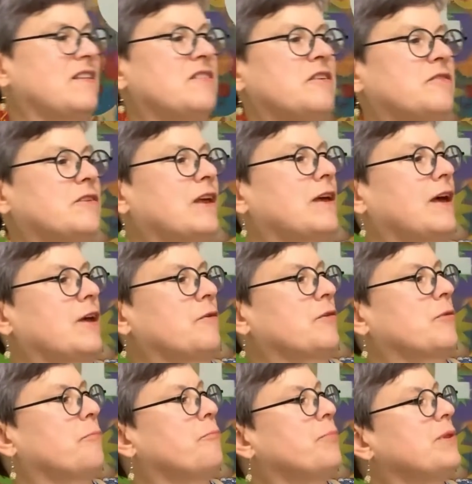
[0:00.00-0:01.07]
There's a guy with
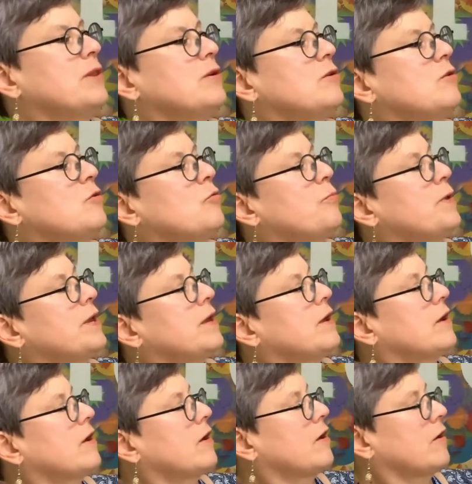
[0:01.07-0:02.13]
a blue
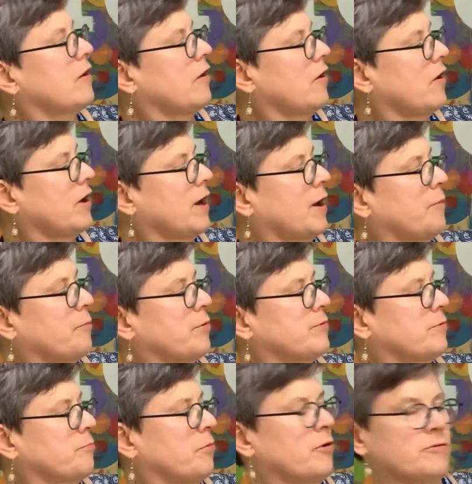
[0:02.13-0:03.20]
beard and
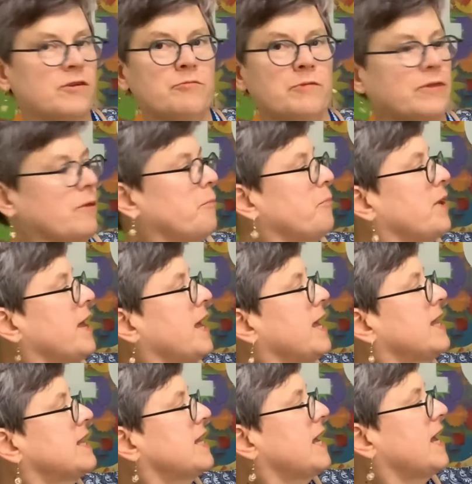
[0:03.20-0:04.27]
a person with a
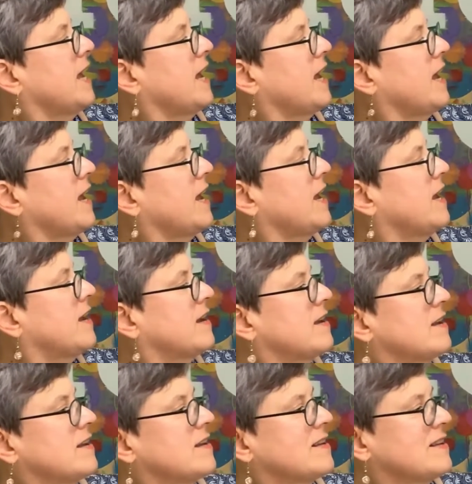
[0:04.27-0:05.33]
peg leg.
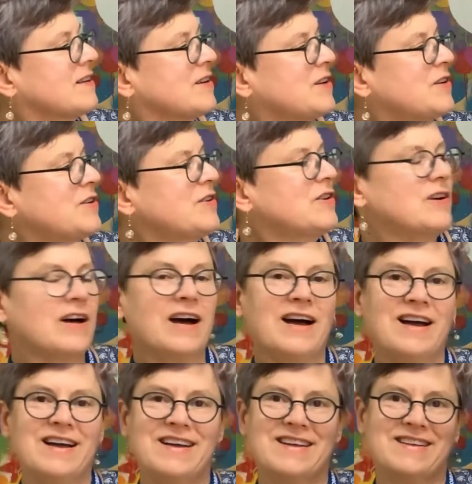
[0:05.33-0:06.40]
Cool,
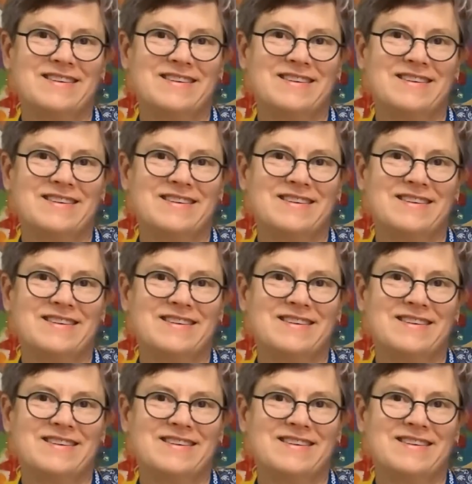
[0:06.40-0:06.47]
huh?